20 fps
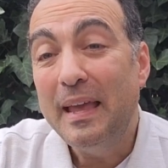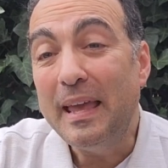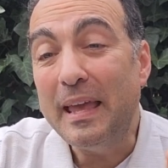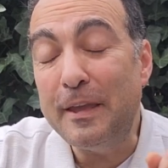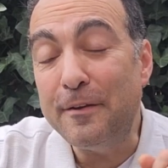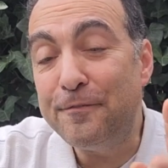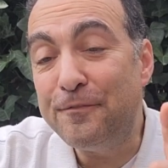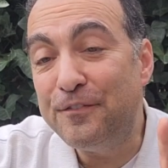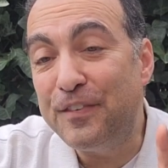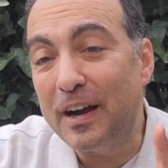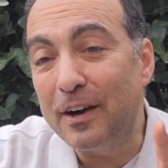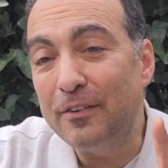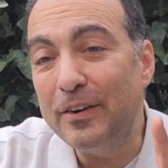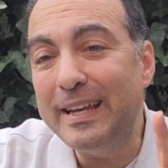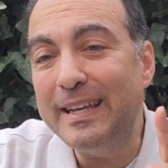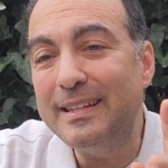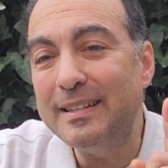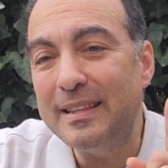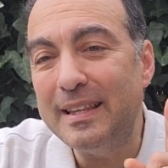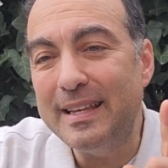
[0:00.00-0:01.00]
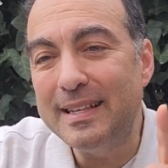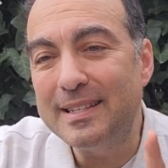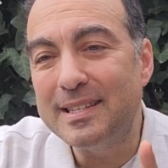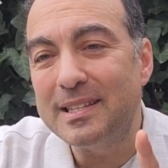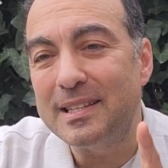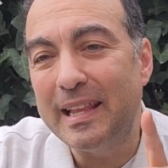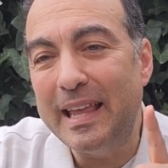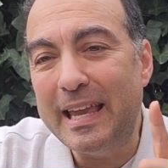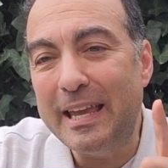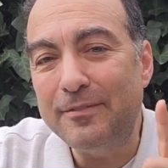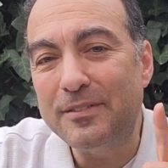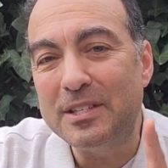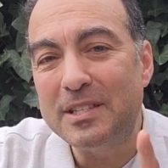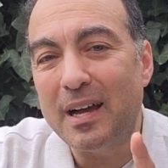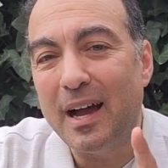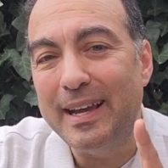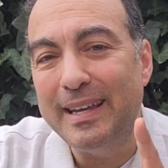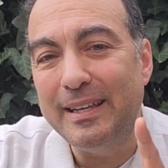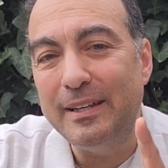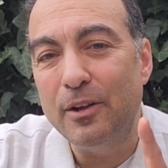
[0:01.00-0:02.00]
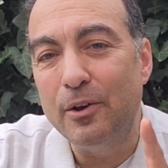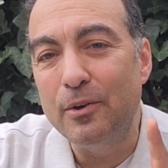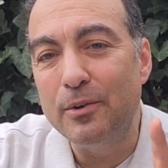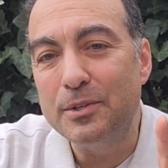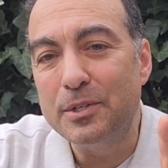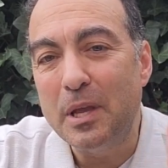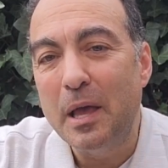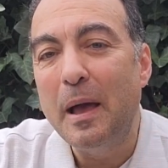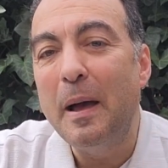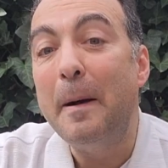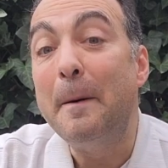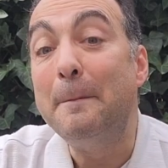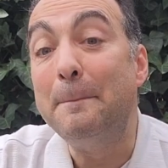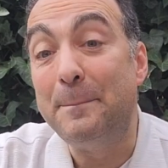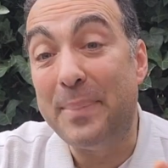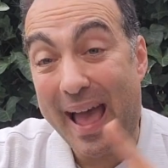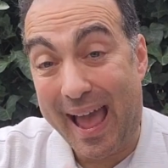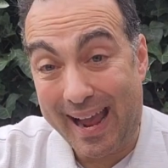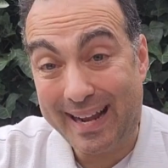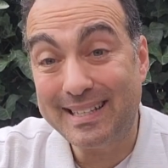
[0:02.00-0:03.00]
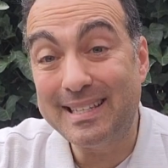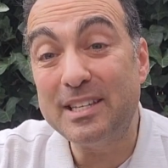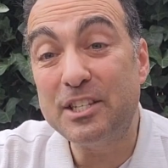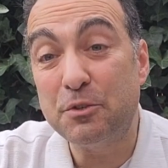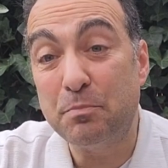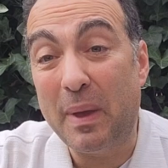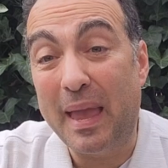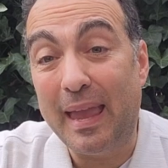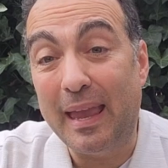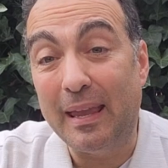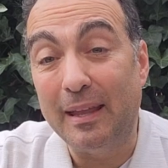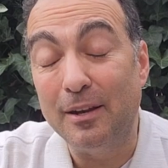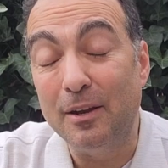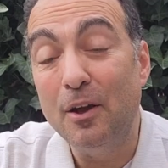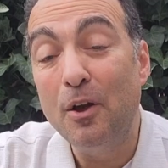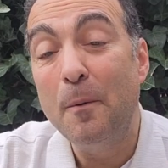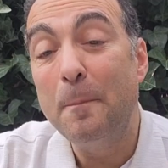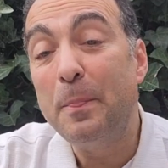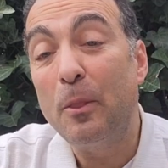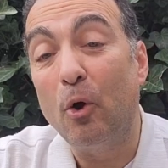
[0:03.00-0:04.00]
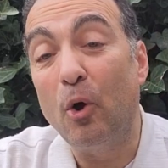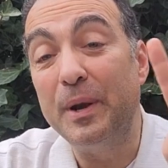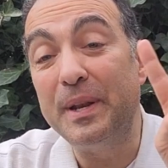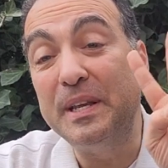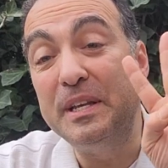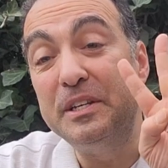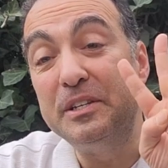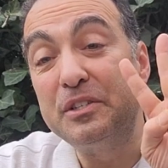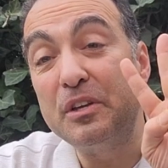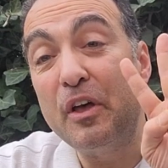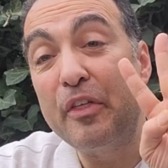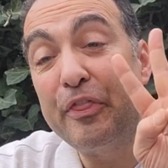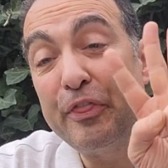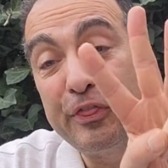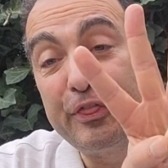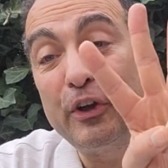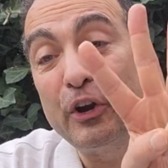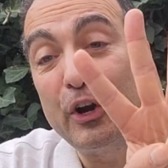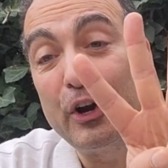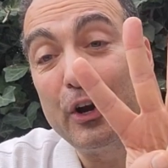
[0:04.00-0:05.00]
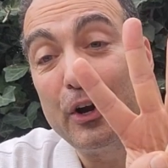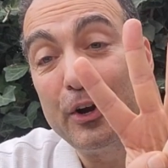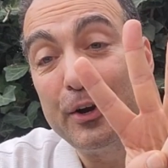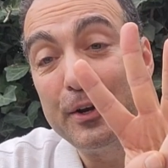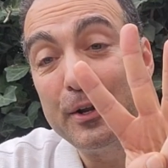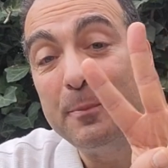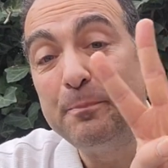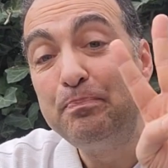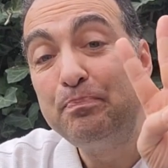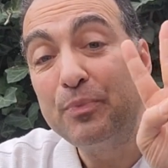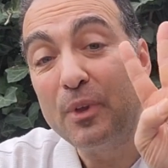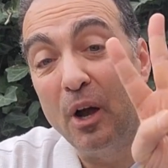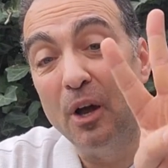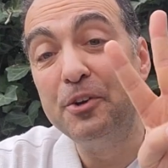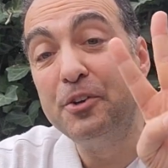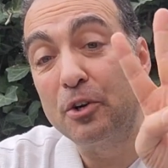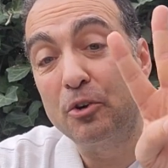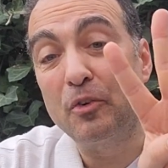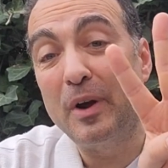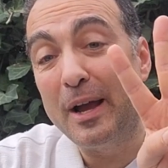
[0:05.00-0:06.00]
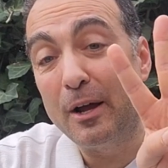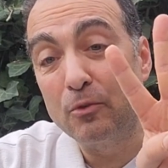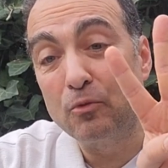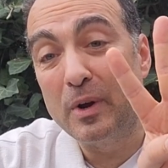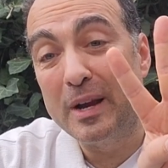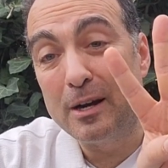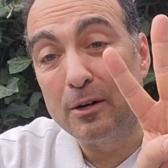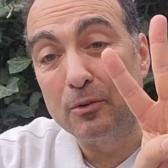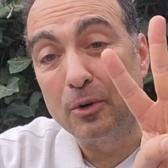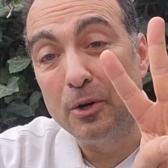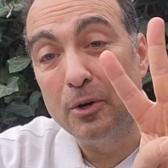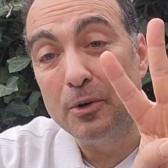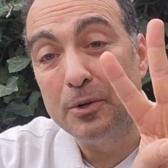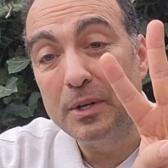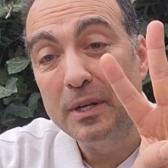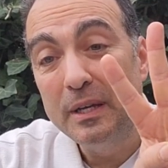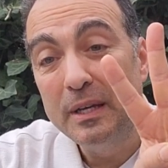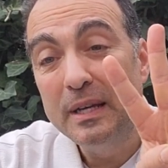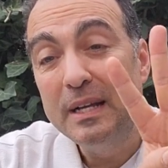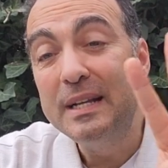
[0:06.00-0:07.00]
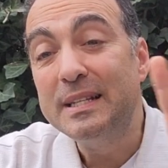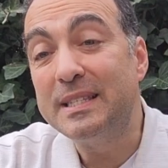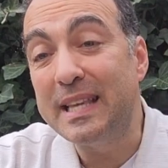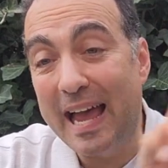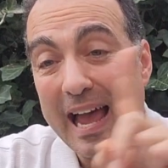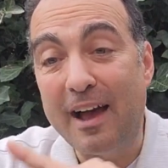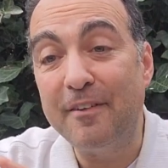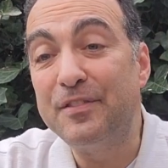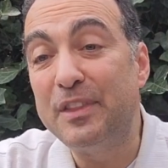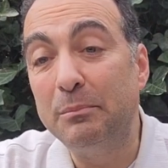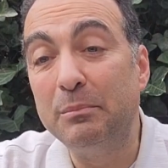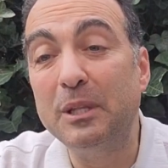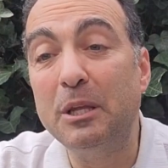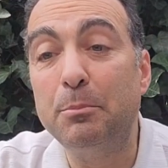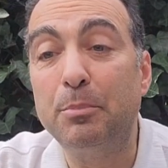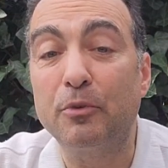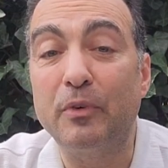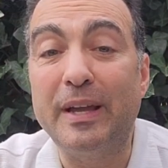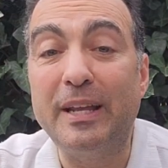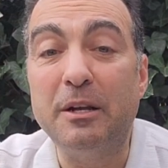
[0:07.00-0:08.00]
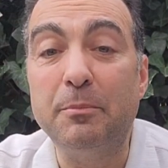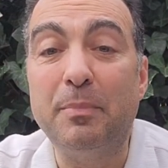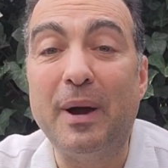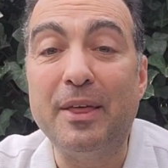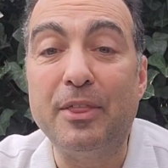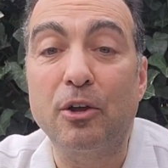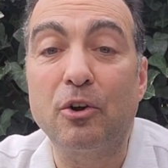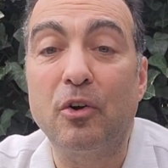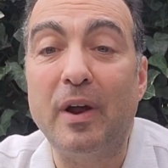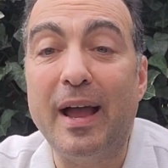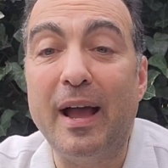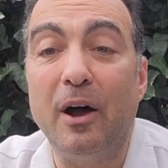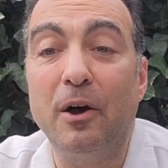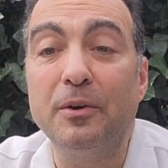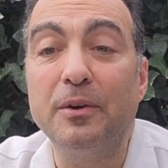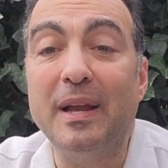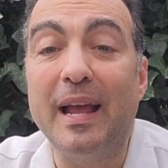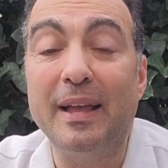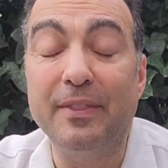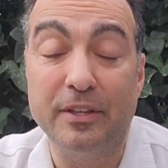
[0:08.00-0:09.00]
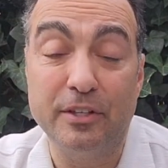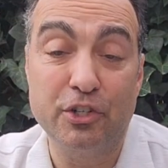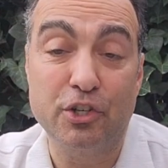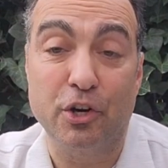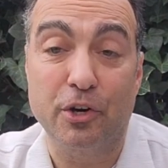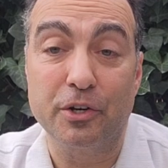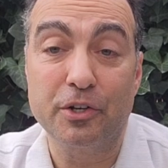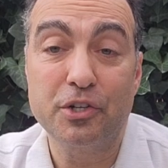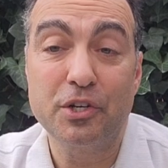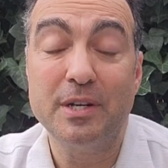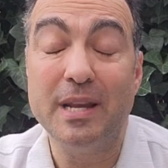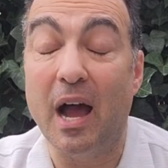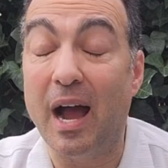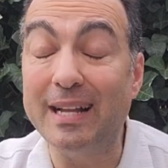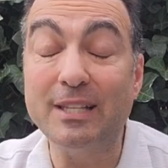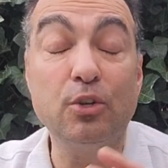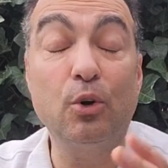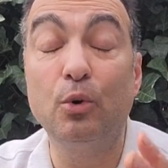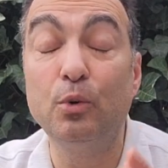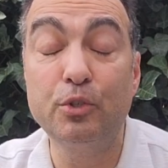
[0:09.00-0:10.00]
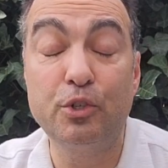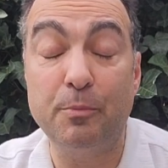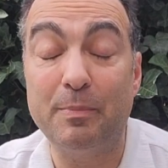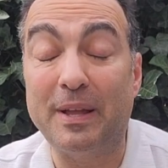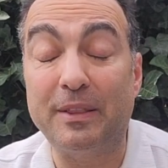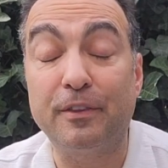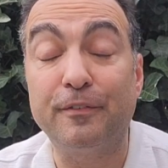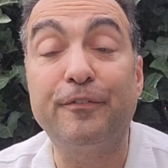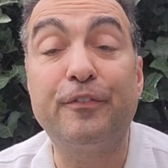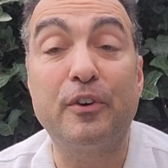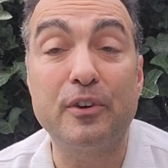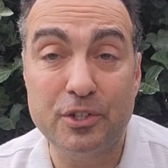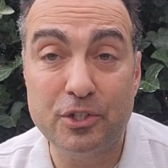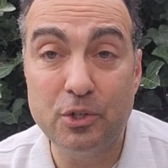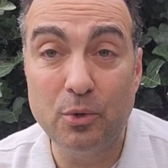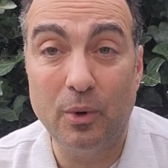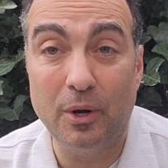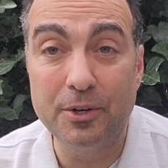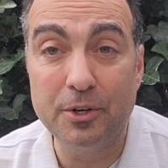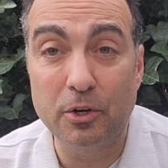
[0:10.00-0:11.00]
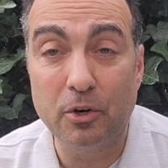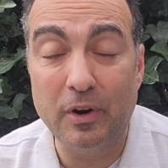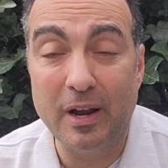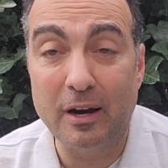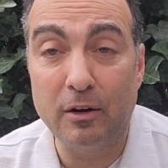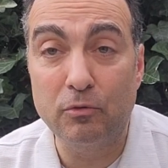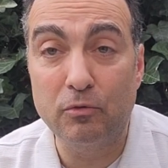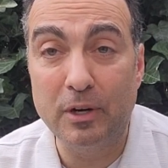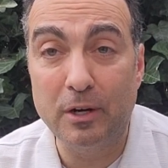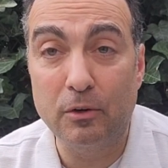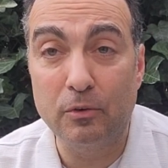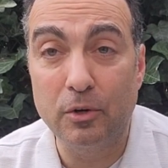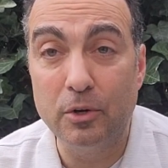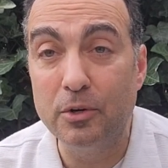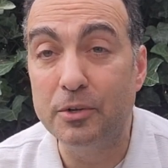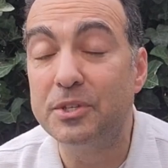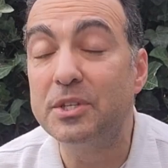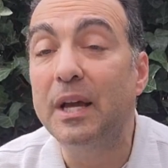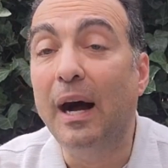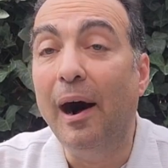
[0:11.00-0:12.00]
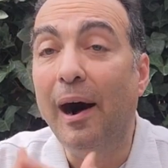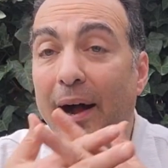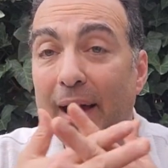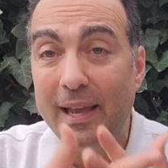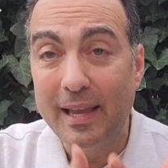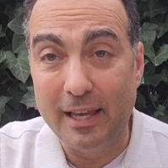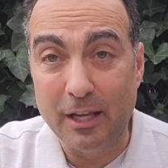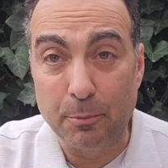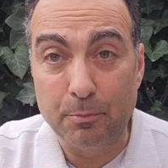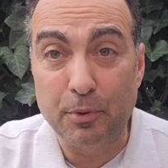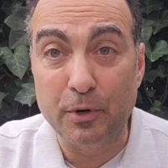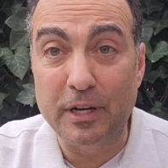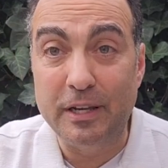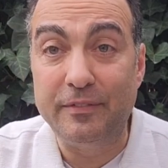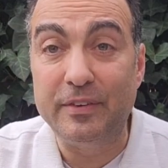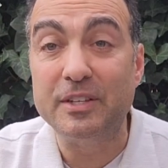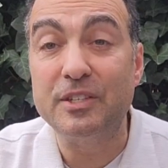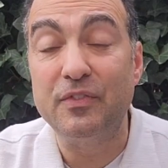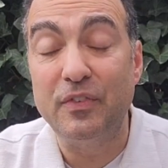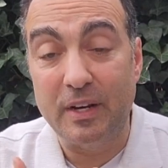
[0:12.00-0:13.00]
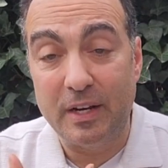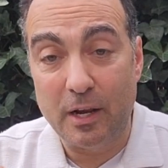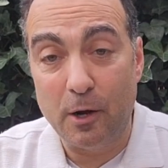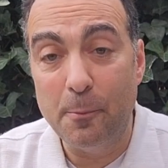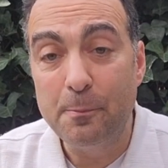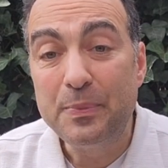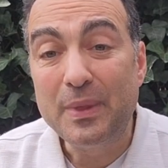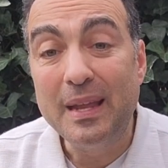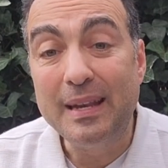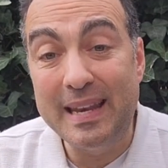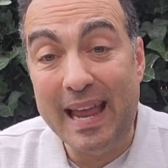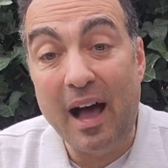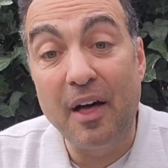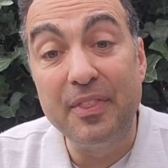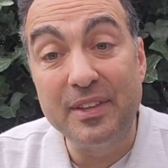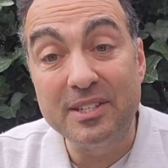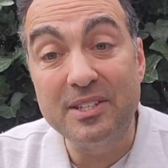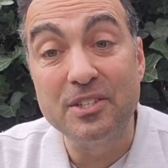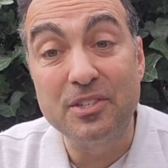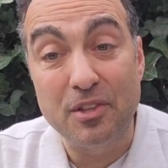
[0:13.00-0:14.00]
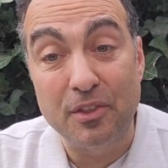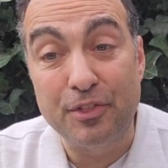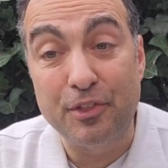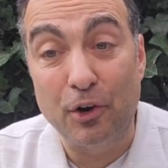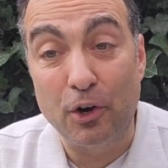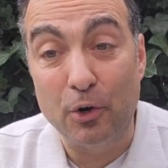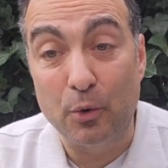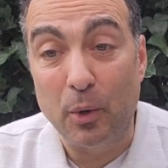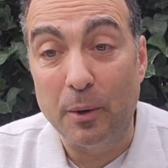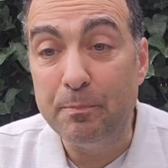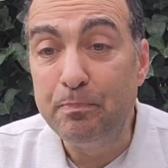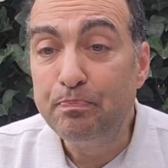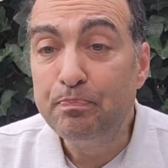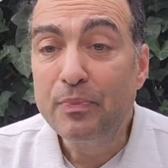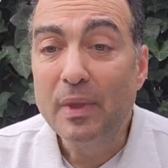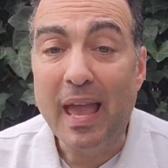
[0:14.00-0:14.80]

He ferried the enslaved Taínos back to Spain on his third underground railroad to have them liberated by the crown and the church. Now, I told you about the first two underground railroads in a previous video. Now this is the third one.